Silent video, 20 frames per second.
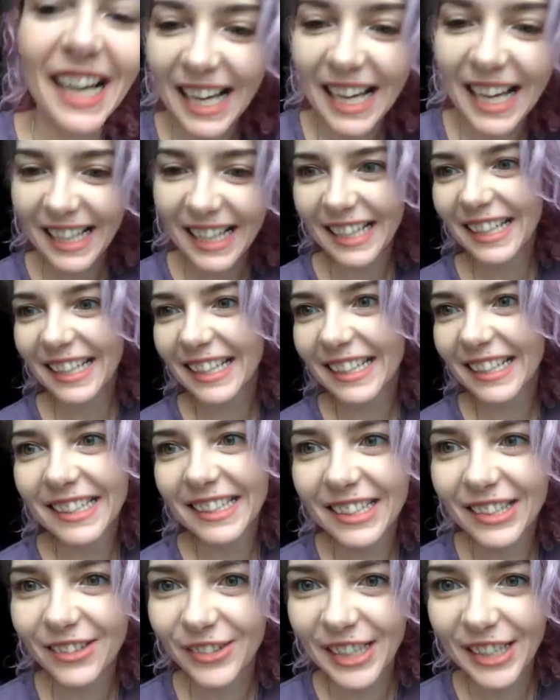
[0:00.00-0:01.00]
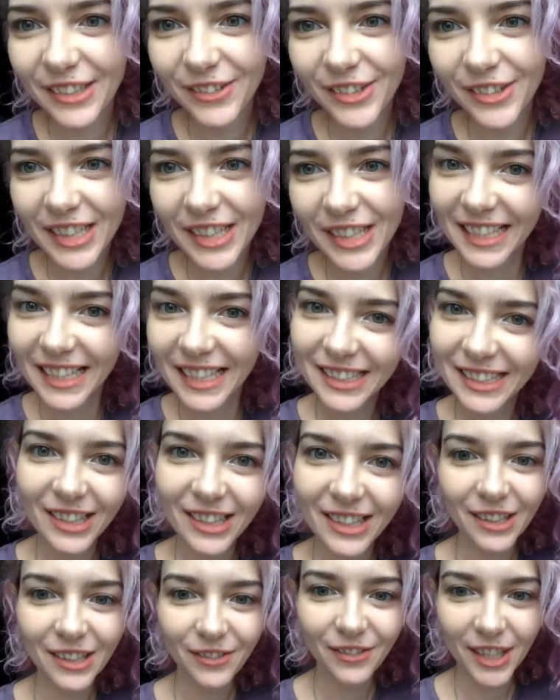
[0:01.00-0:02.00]
And we will get
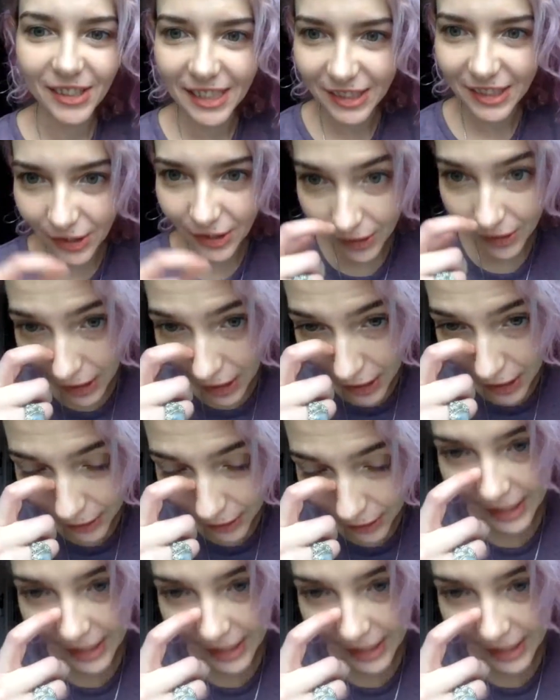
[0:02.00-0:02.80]
started very soon. Oh,